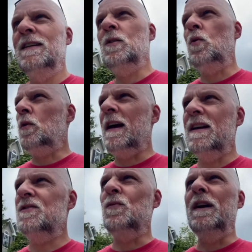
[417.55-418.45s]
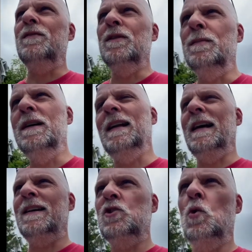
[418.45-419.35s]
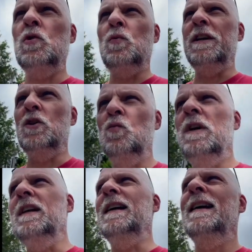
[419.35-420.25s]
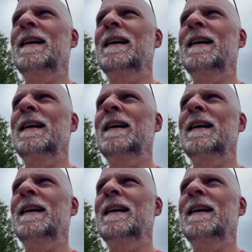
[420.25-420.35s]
Or I guess whenever, but like shorts where you can really...